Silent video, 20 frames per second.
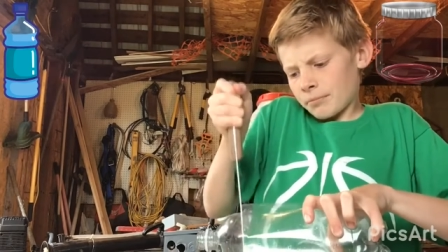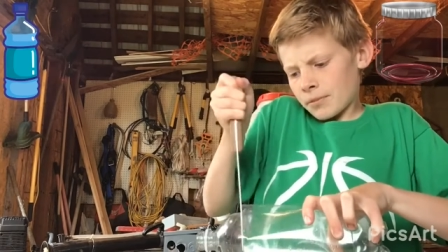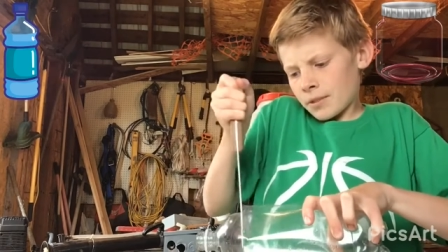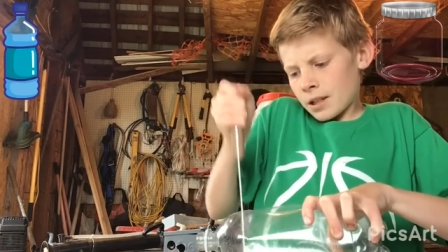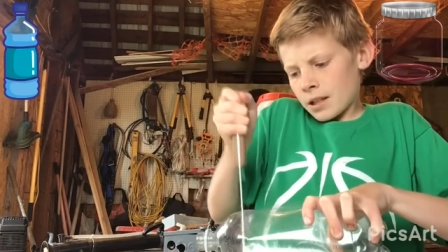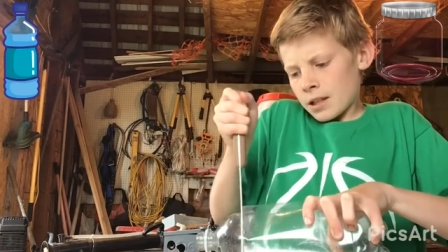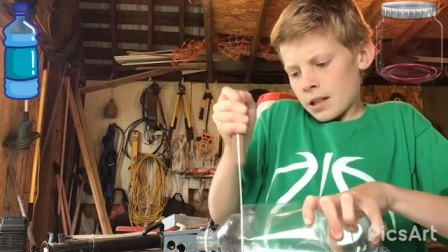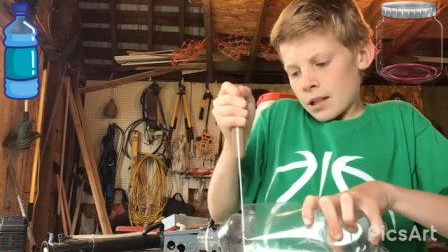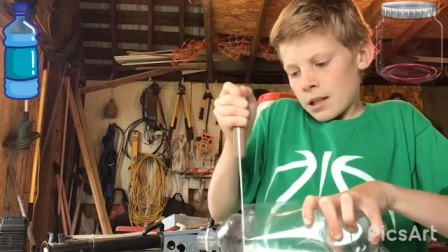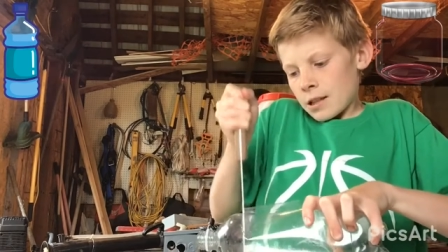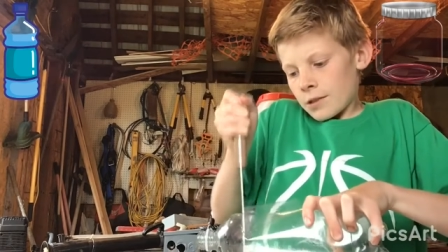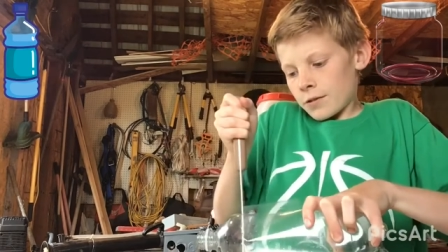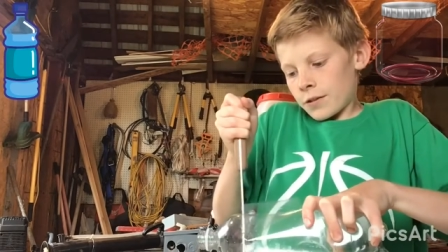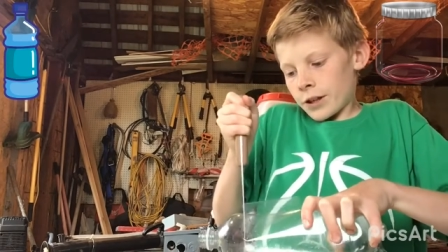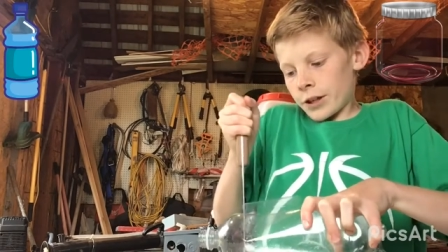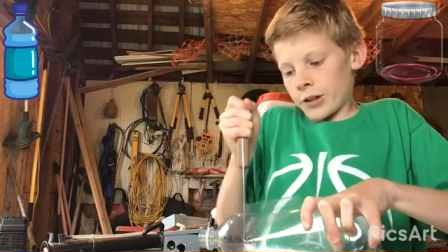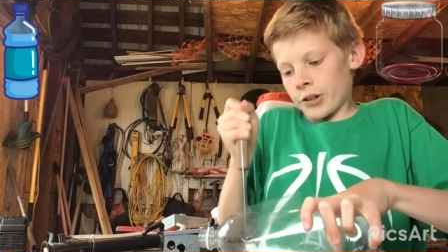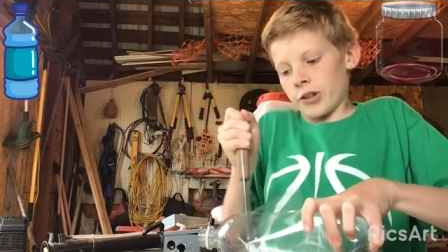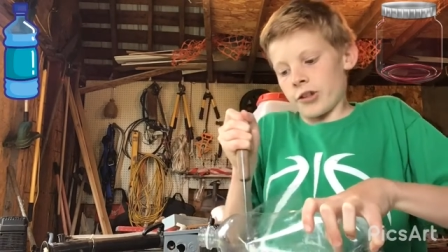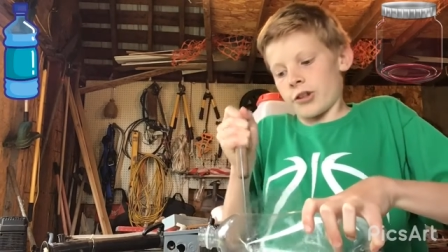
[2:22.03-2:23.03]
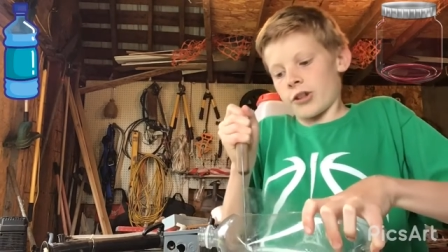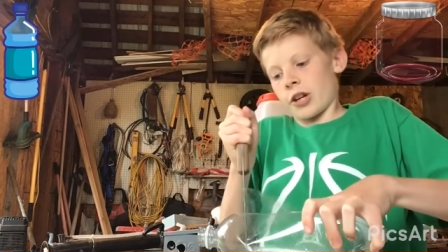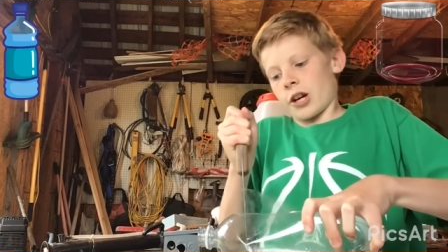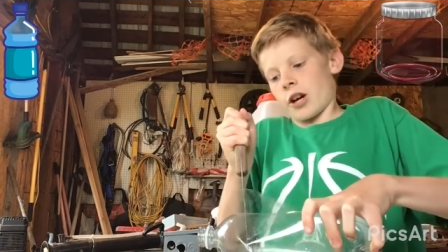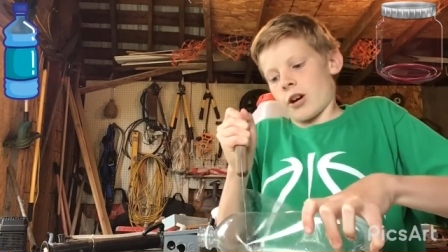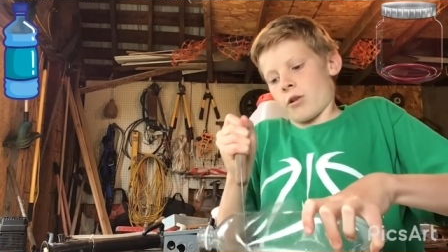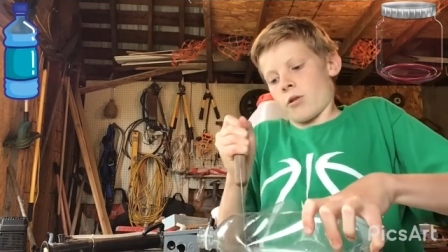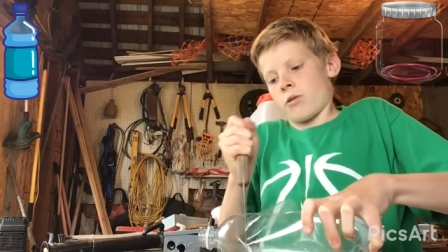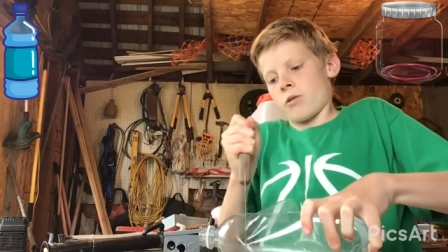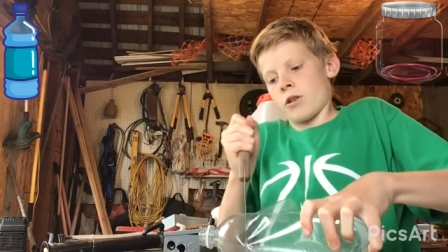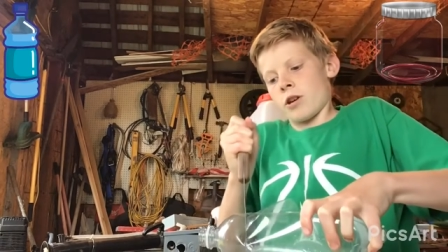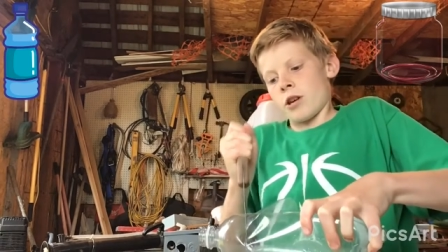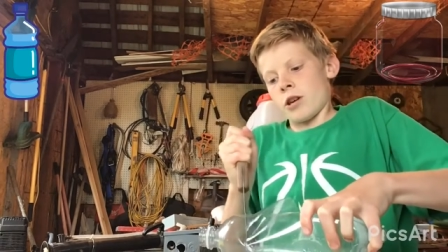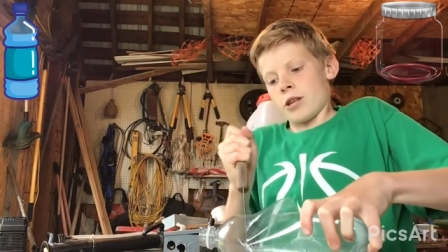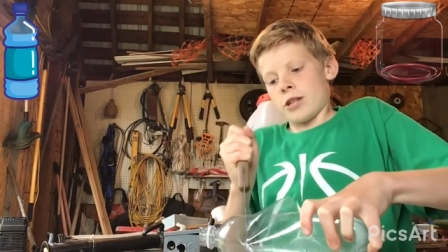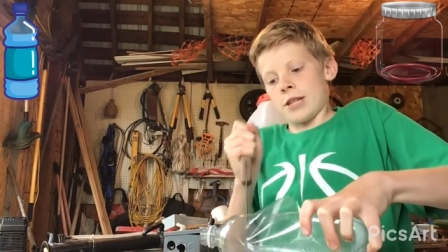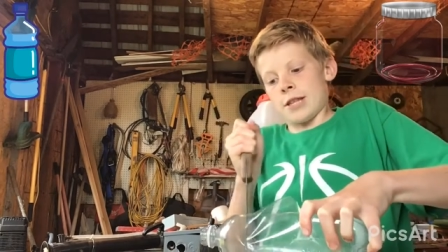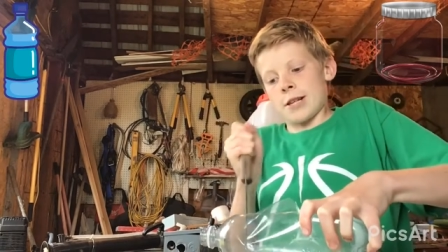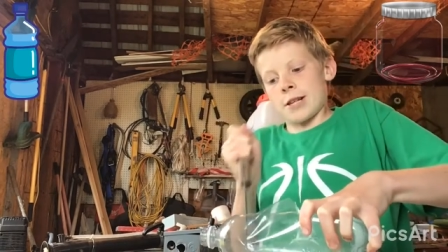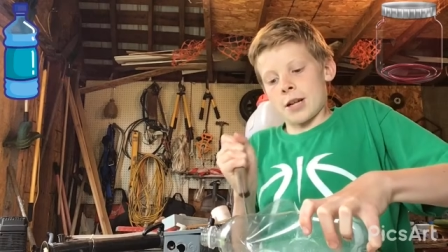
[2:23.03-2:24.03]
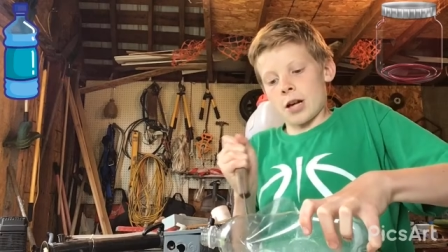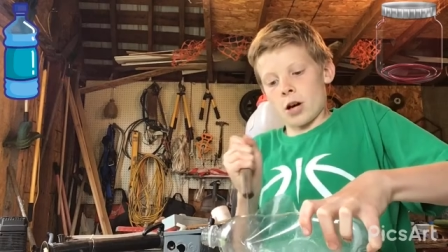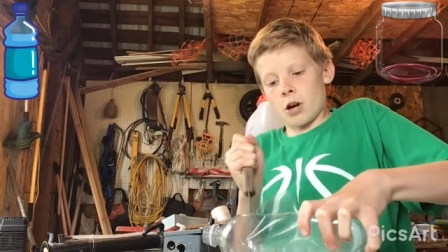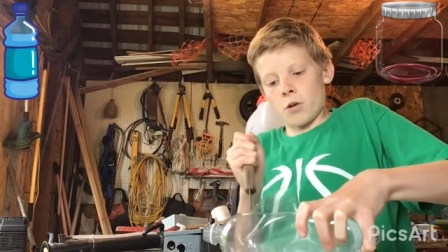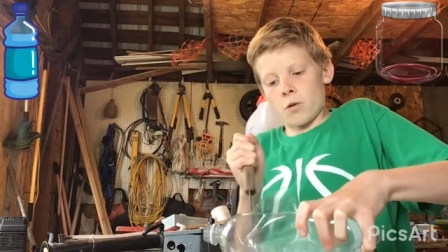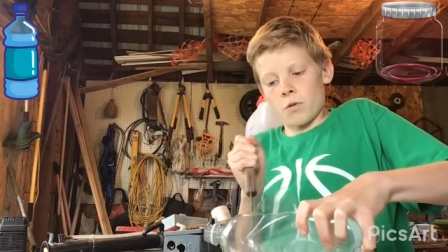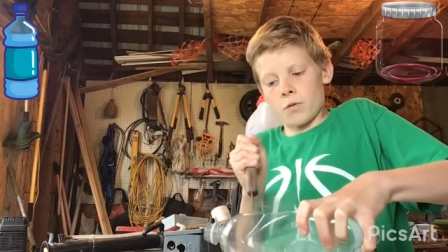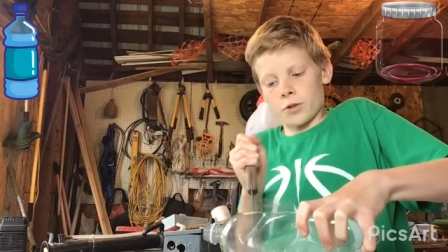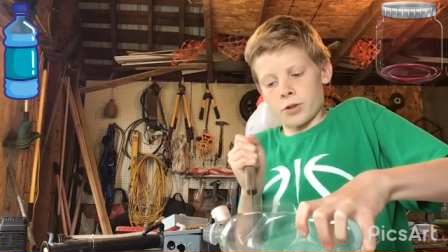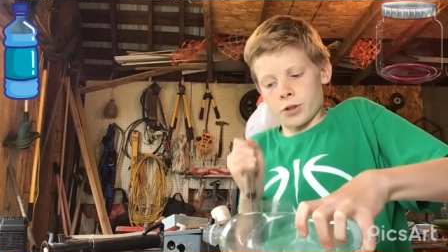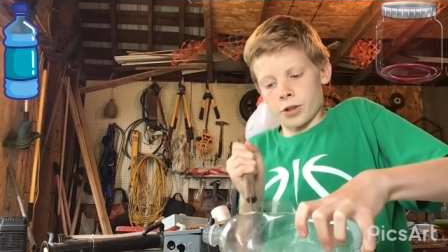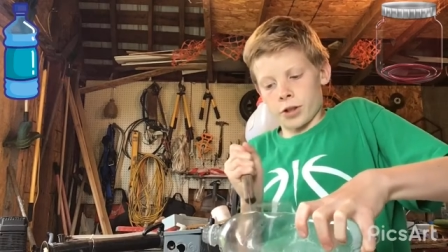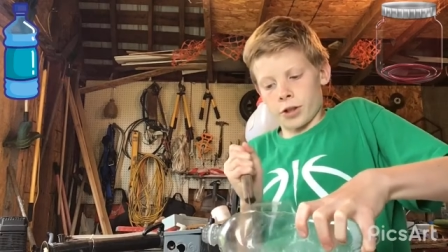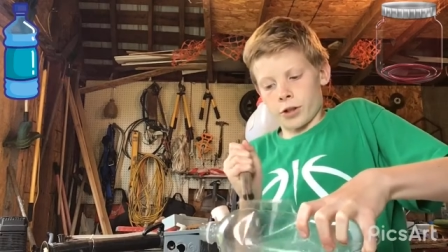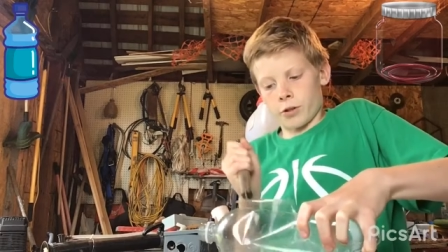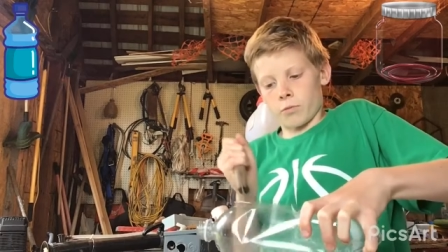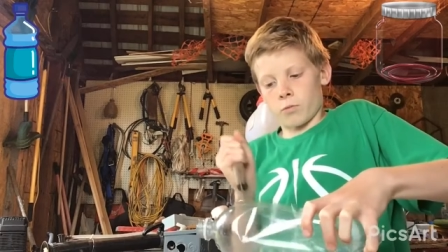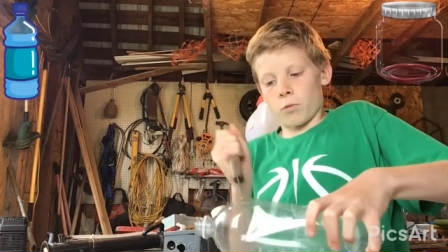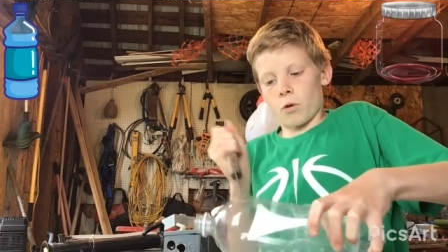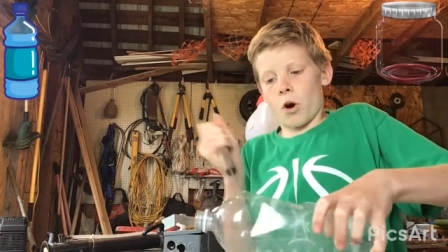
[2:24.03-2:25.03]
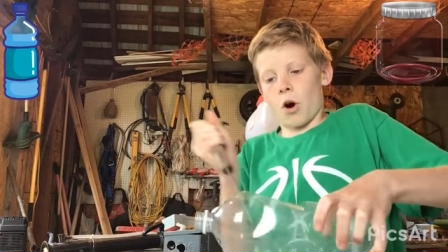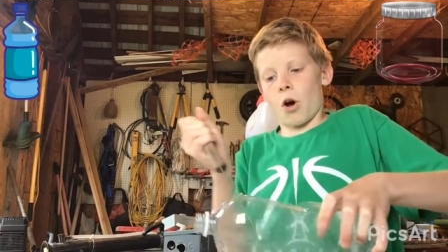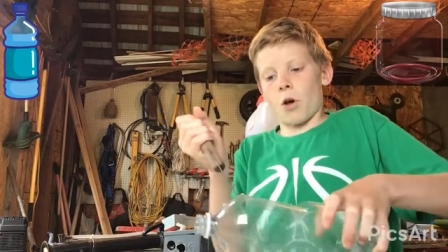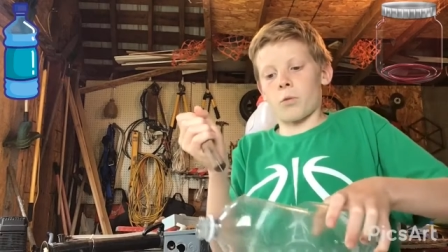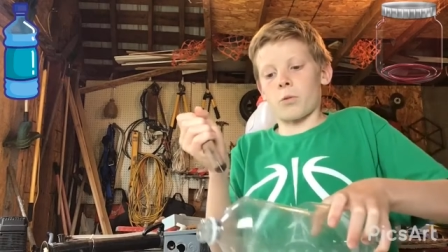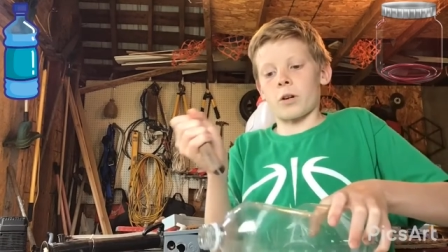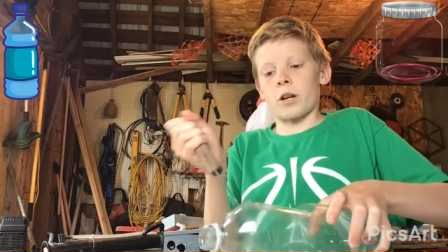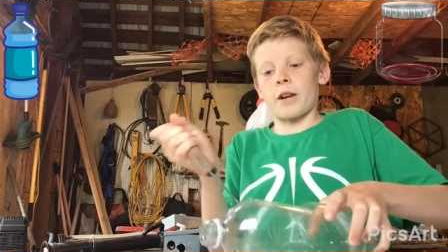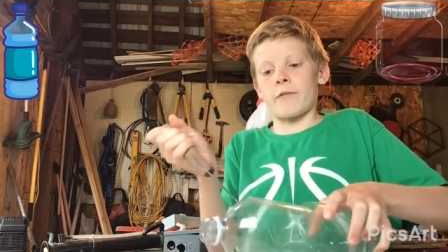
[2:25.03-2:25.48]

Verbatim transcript: there you go you go to your wall, wherever